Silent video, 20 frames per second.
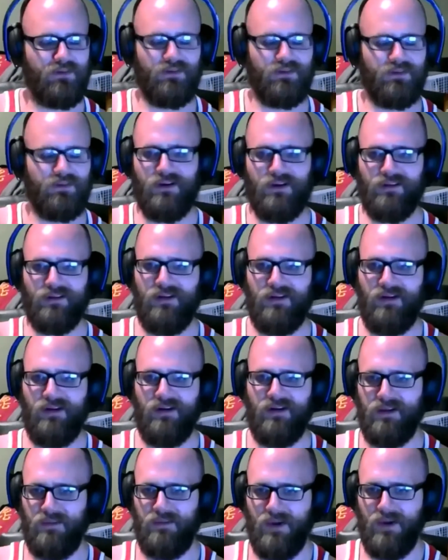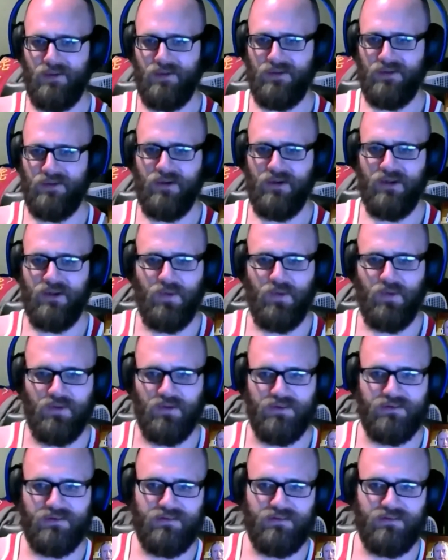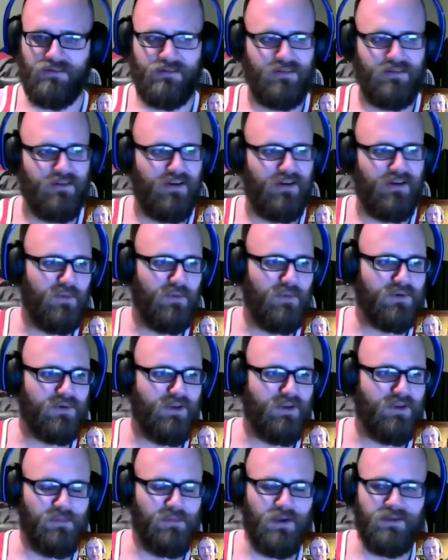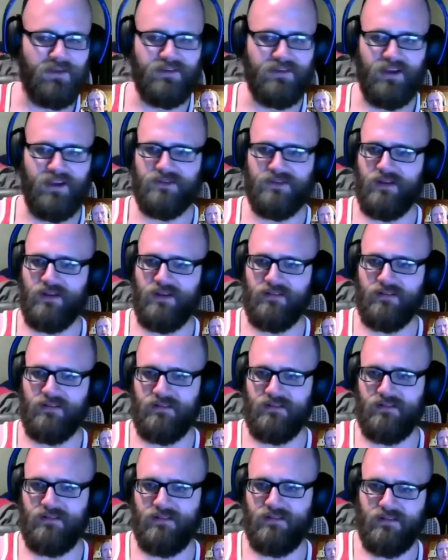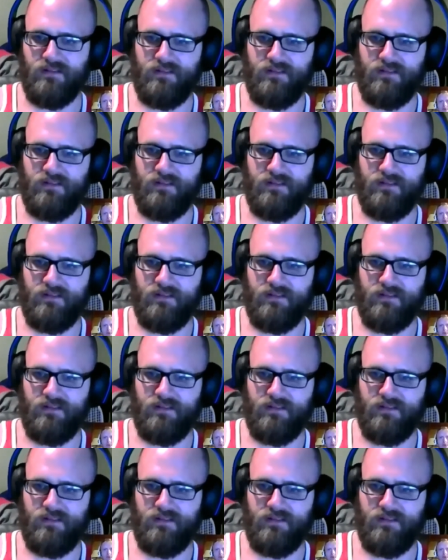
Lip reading: you started talking about cooking oils when we were talking about saturated and